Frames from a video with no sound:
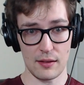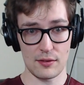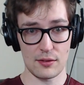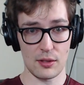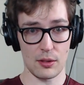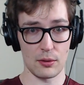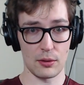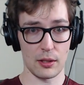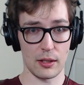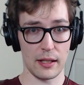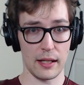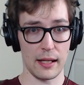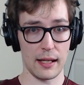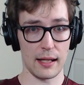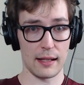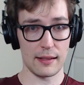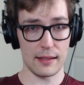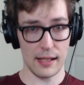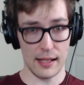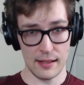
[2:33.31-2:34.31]
So looking
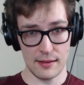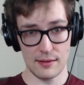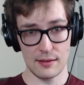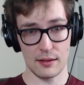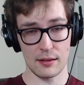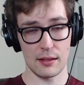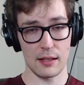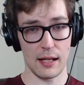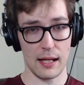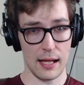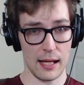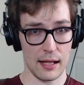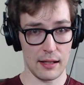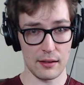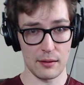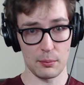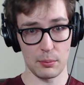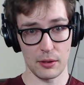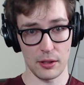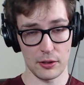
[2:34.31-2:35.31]
at insulin
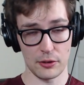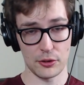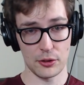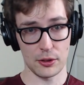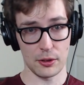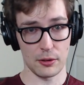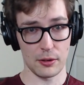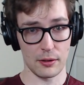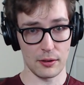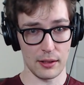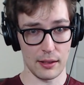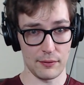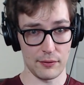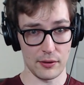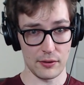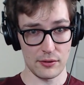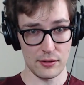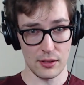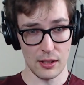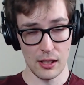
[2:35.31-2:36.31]
and blood sugar
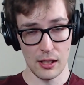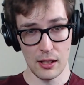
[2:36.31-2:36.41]
levels.